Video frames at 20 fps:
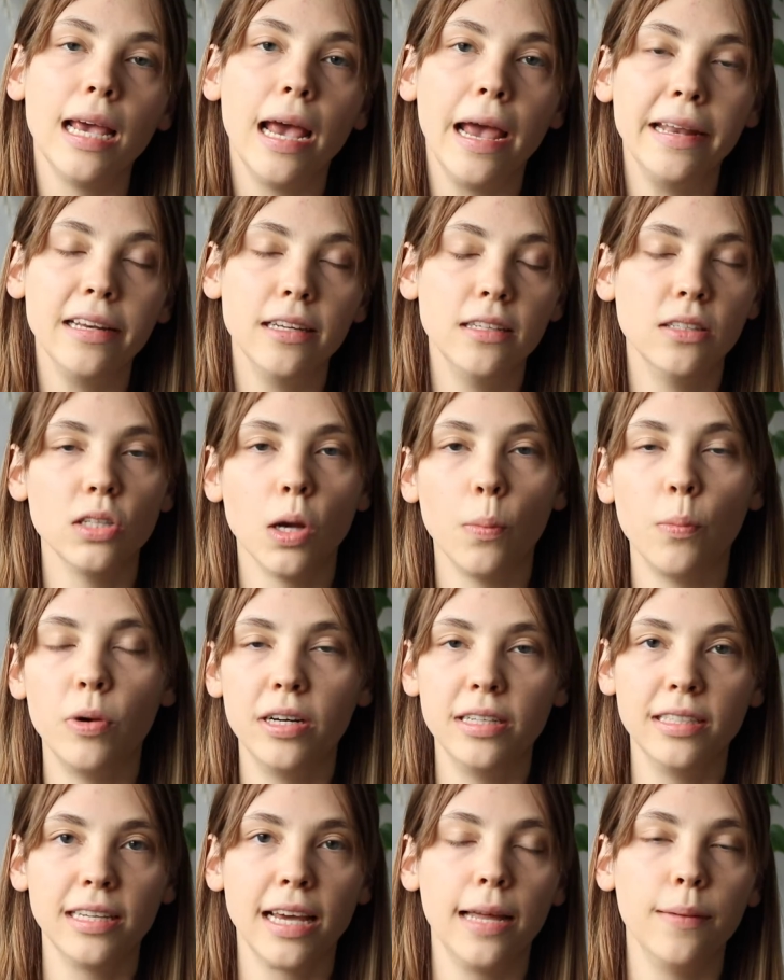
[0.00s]
and in summer
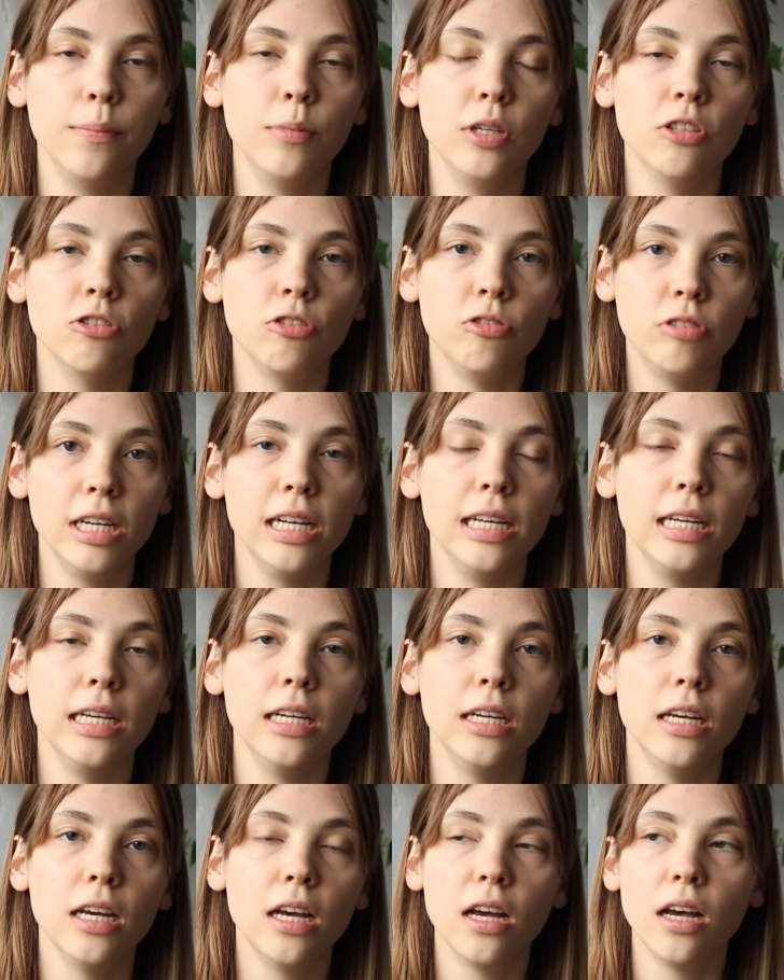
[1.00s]
it can be
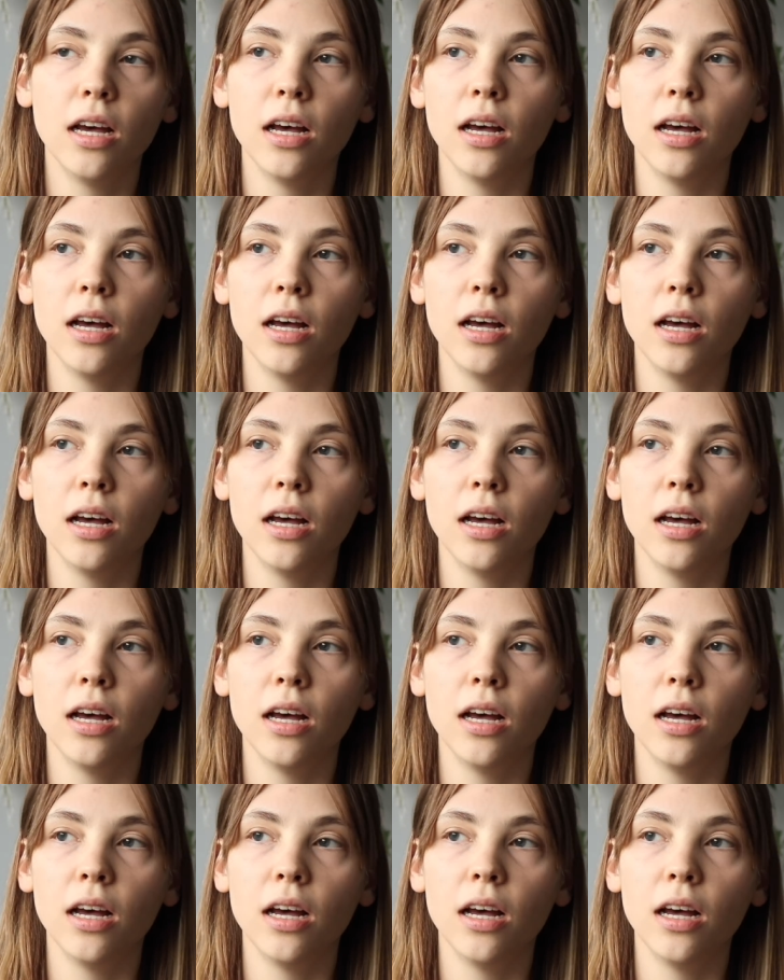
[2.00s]
really